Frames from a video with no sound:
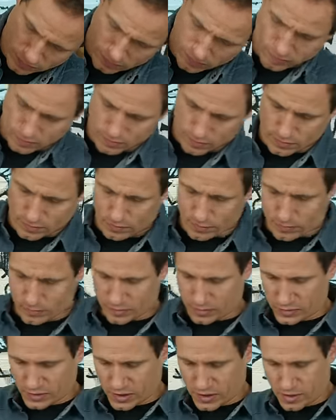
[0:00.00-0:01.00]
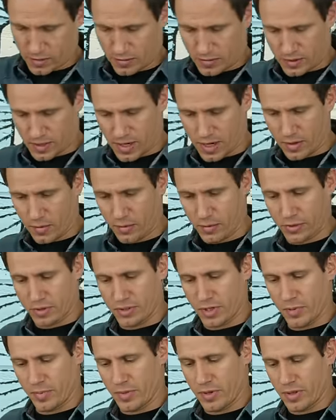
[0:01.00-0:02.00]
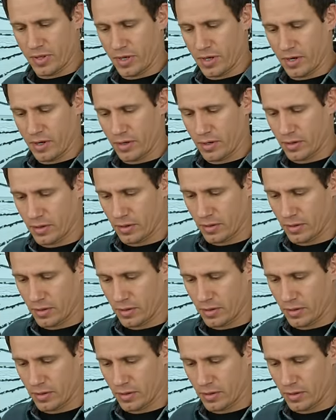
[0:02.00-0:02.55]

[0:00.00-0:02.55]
Oh, got a wood chip in there.